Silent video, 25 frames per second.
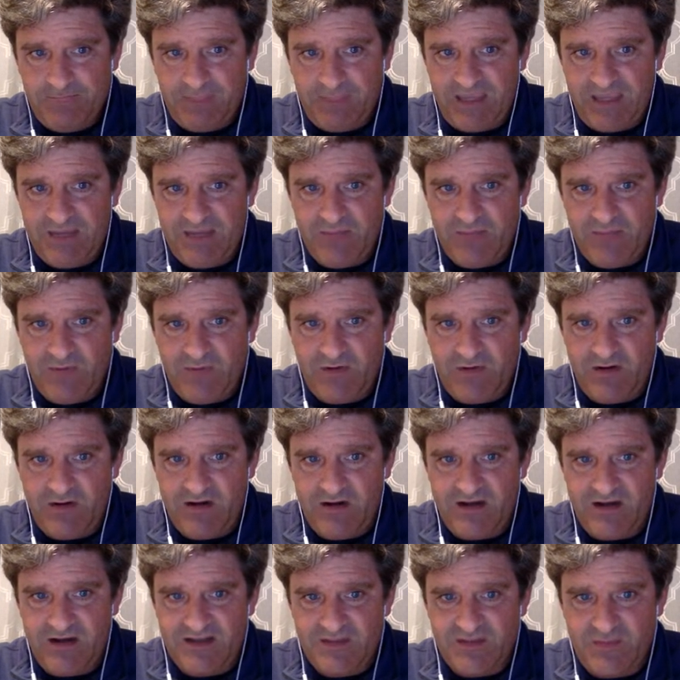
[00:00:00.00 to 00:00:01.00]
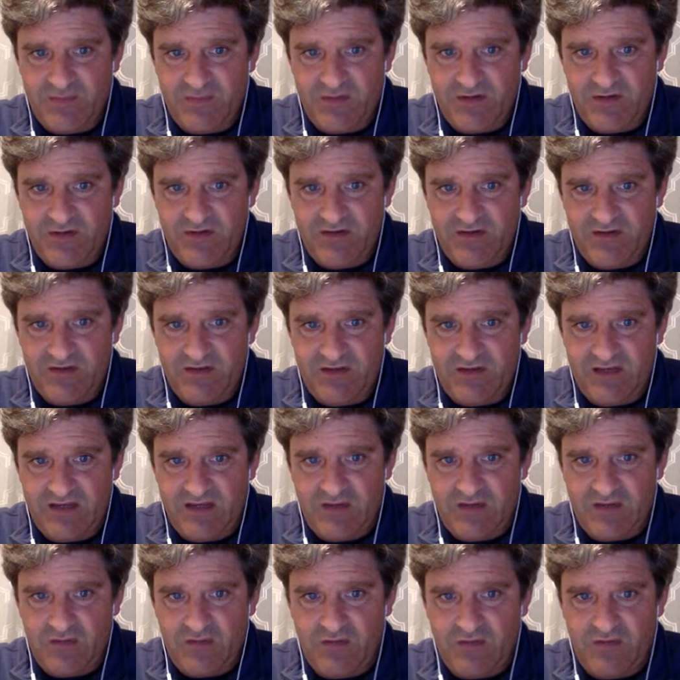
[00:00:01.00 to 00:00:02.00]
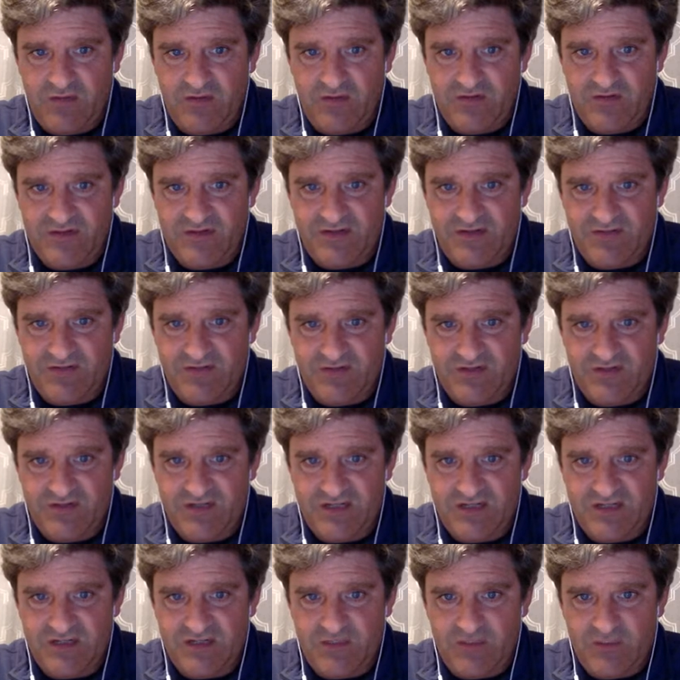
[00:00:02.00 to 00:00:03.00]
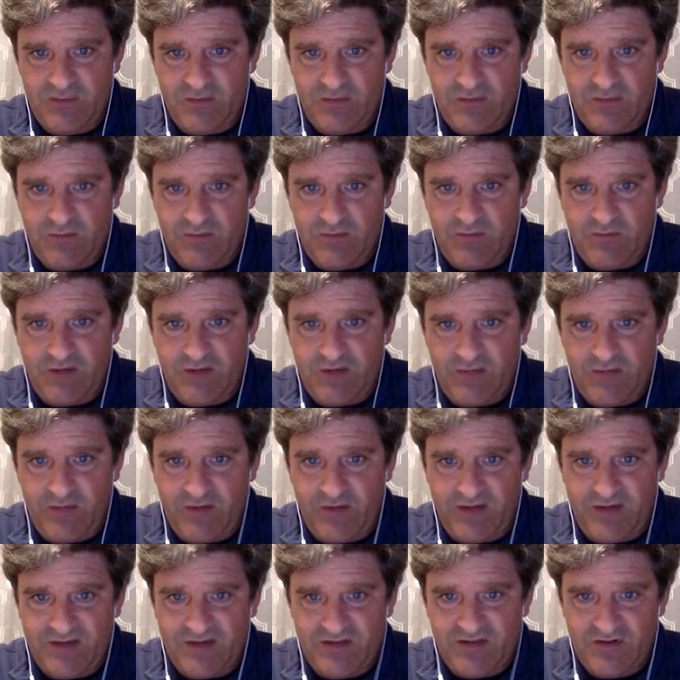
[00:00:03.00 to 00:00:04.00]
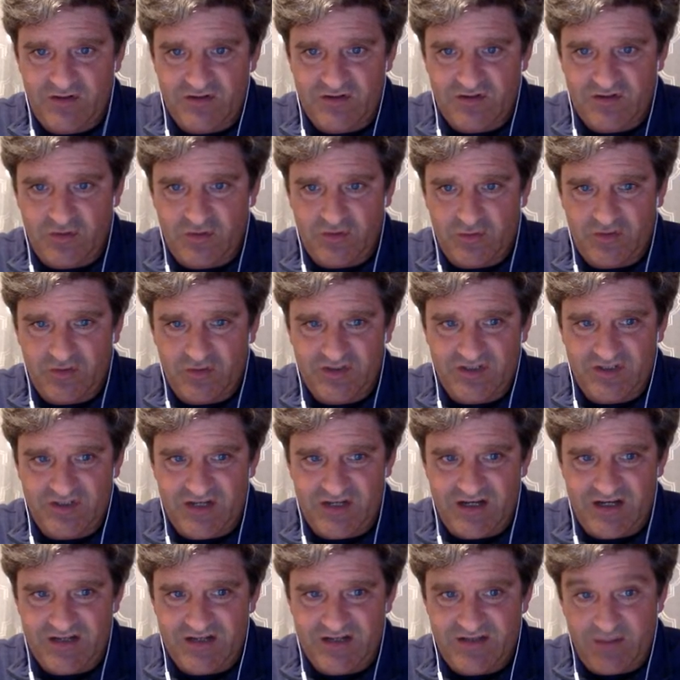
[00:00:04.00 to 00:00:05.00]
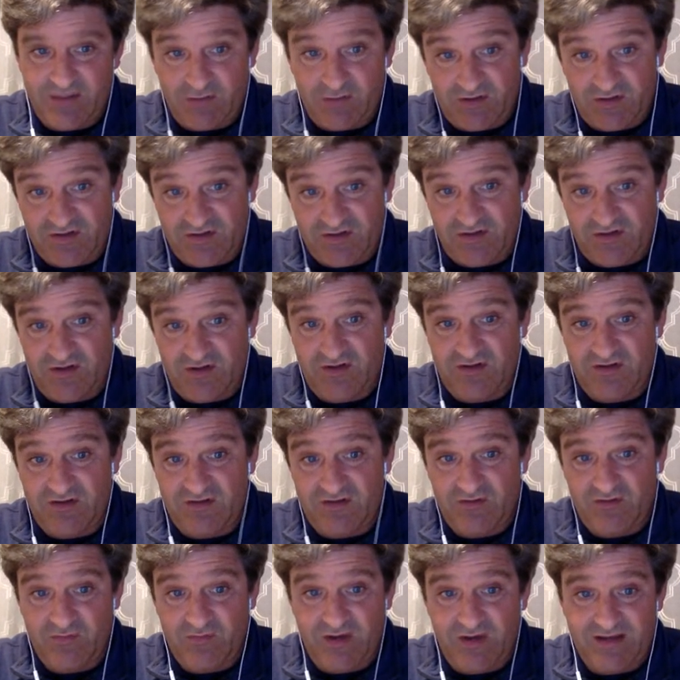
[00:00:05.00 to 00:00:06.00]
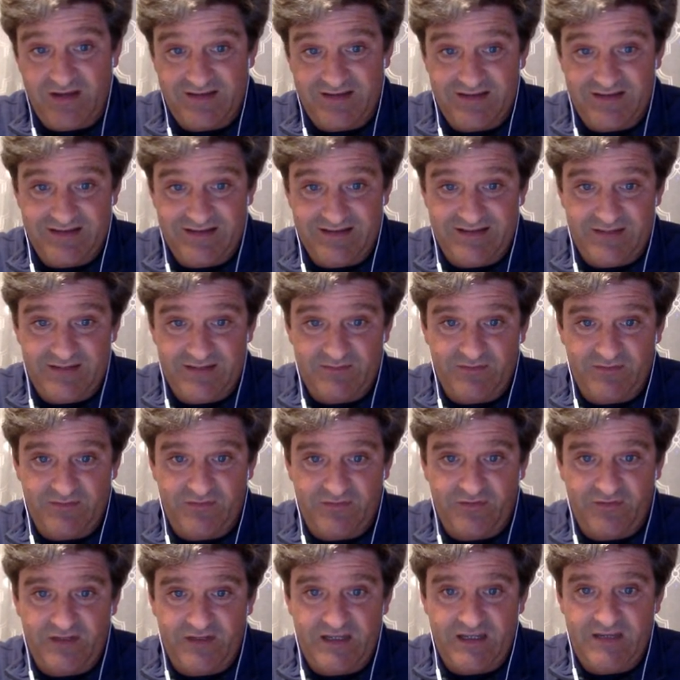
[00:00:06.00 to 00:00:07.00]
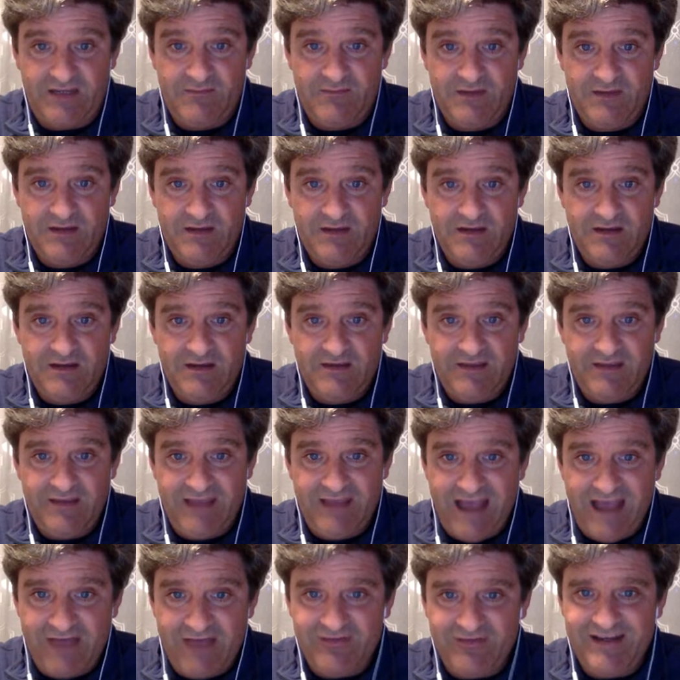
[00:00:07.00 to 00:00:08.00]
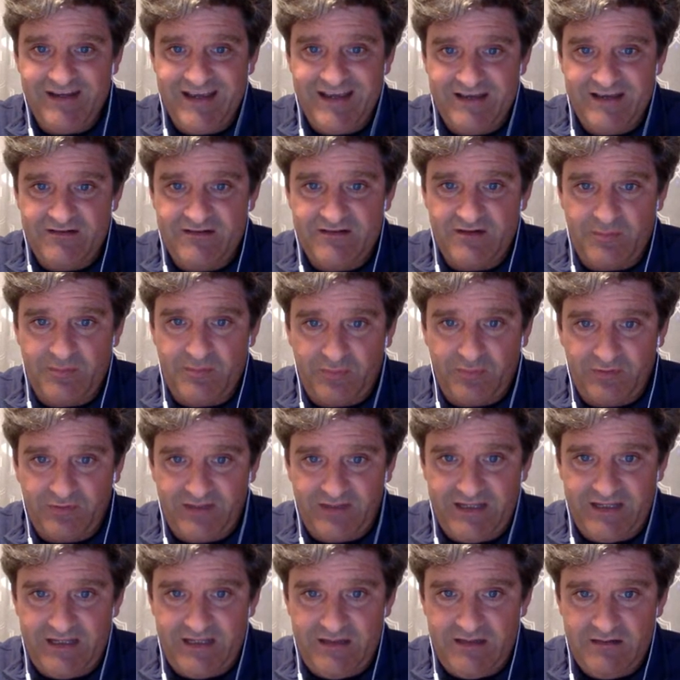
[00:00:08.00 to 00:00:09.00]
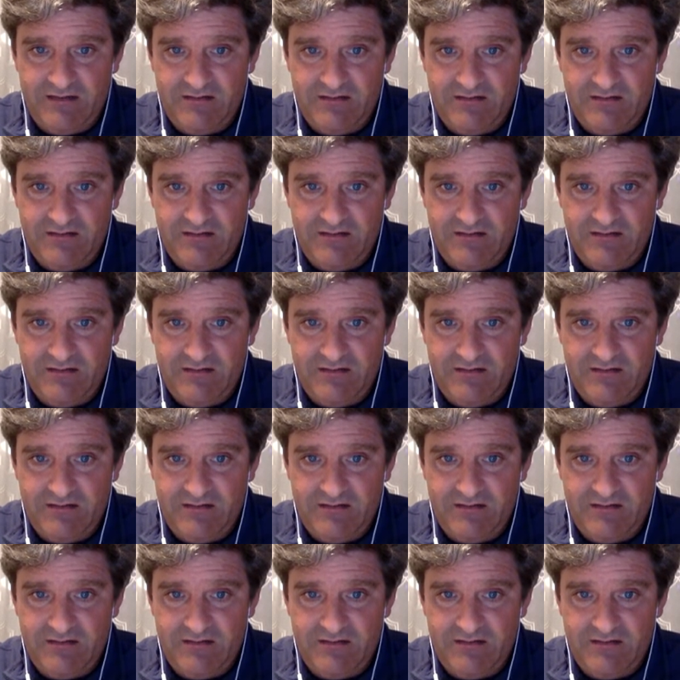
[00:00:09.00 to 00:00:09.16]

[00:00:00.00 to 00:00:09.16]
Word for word: in Parnas appeared in, in court Thursday in Virginia, where, where prosecutors told a judge they were concerned the two might attempt to flee. They haven't entered a plea.